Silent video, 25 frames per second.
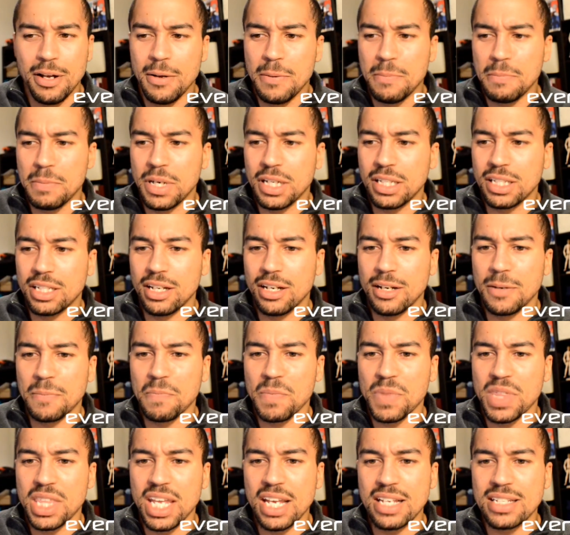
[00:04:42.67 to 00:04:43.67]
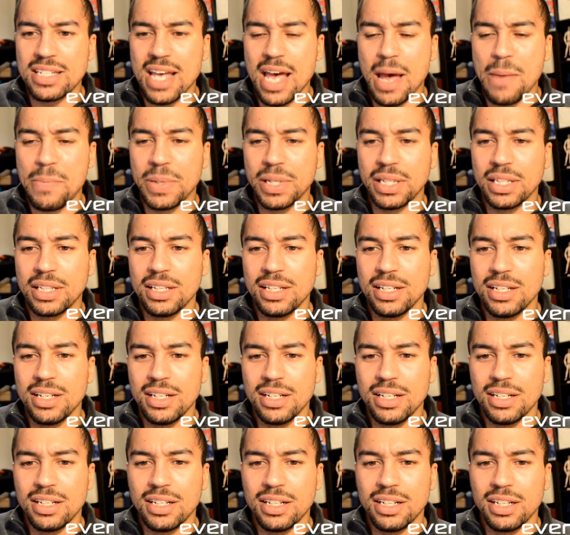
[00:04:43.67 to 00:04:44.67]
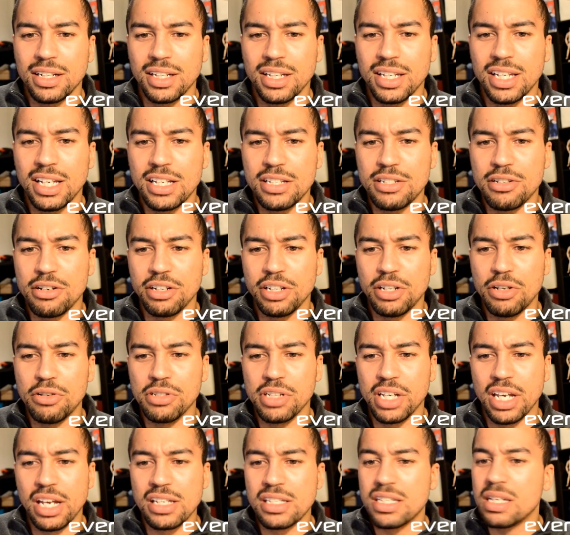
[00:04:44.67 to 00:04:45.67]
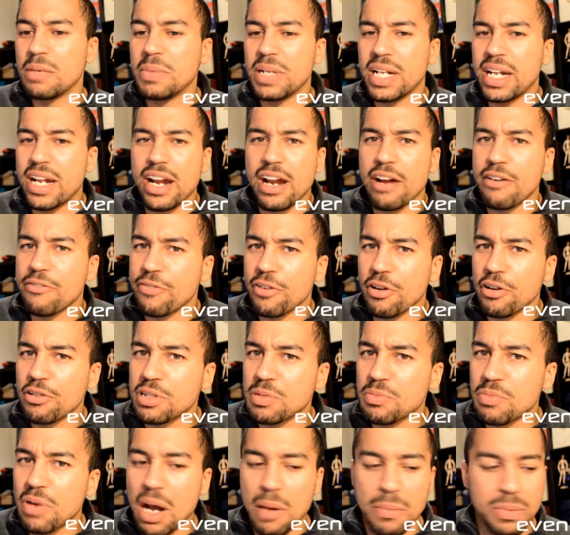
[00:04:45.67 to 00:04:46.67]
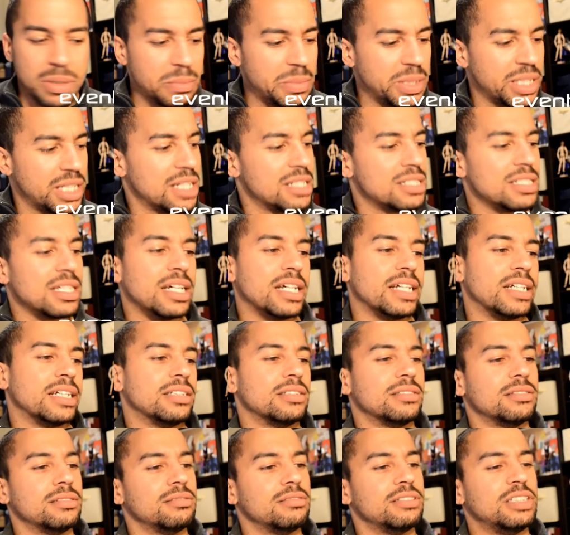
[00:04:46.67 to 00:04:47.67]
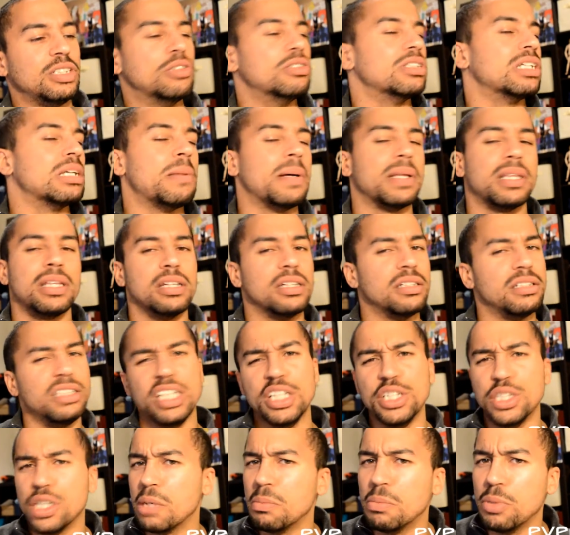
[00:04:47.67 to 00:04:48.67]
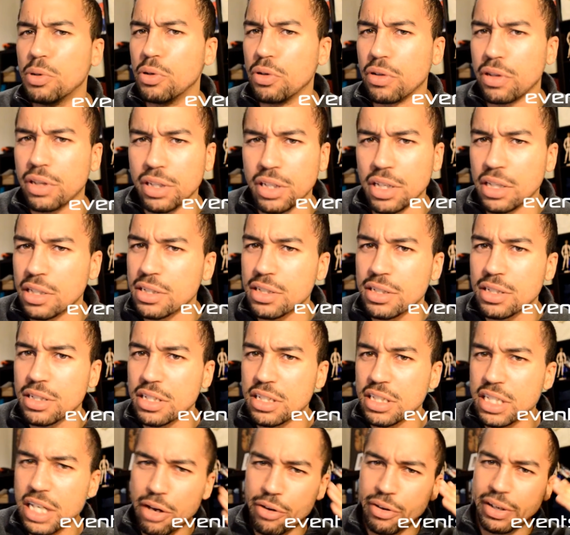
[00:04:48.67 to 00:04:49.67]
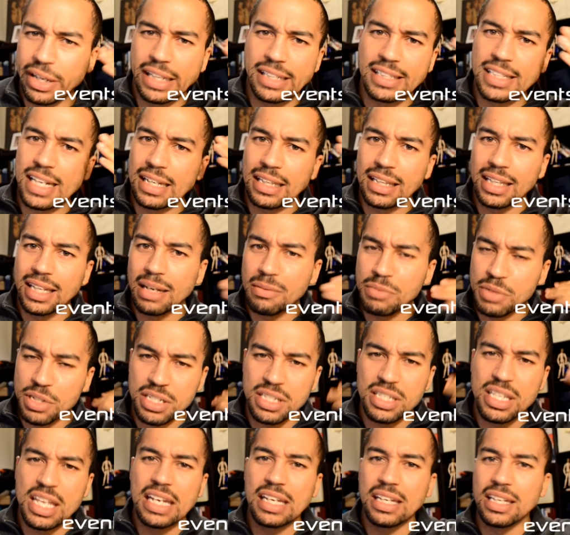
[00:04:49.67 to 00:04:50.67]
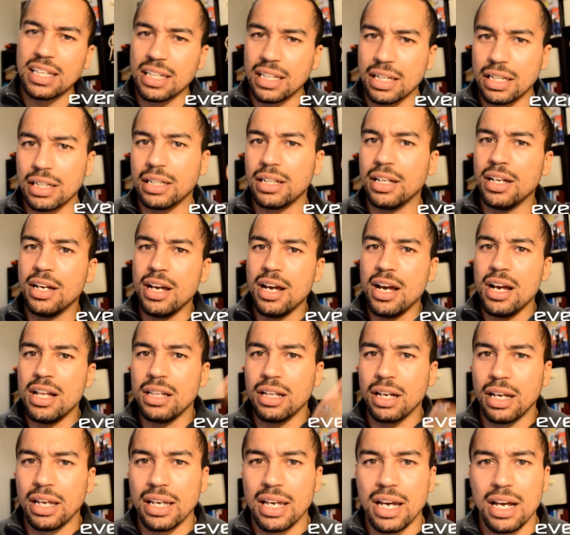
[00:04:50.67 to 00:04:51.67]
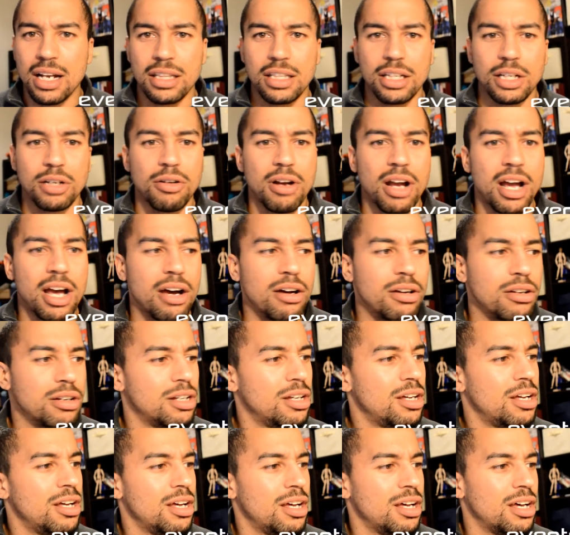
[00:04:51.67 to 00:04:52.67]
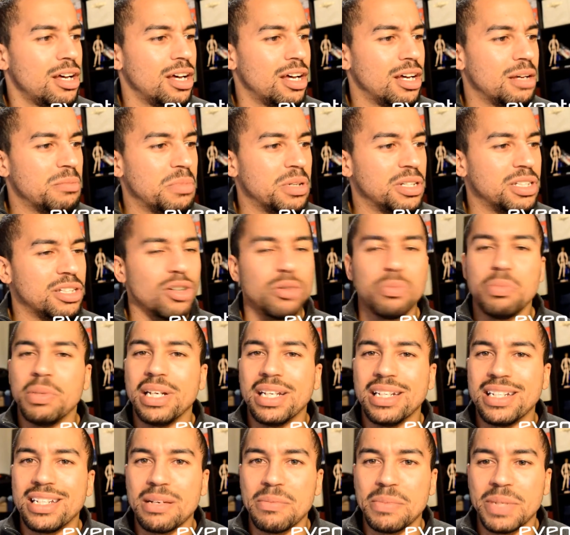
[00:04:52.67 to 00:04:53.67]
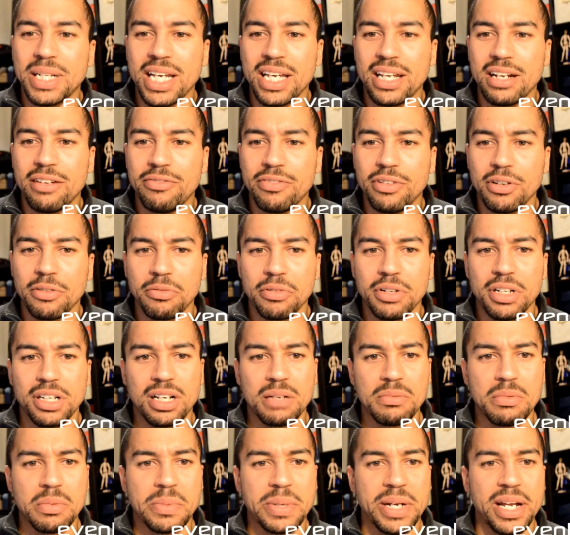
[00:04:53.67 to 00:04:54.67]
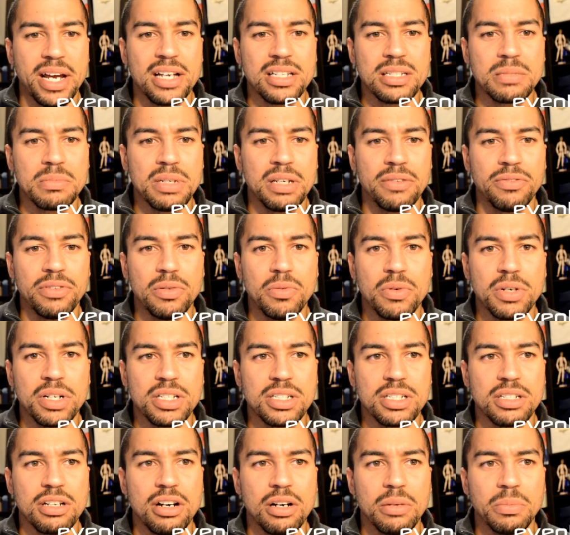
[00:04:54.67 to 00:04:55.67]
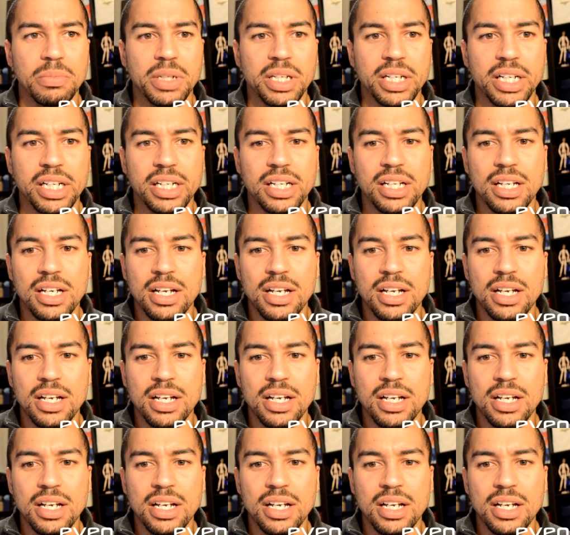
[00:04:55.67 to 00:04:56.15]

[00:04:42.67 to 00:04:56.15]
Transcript: But uh, things happen. Uh, kids are usually intimidated at first, probably because I usually am at the DJ booth just staring intently. I'm just thinking and looking out at the crowd. Uh, but don't be intimidated. Feel free to come up and ask me if you want a song played.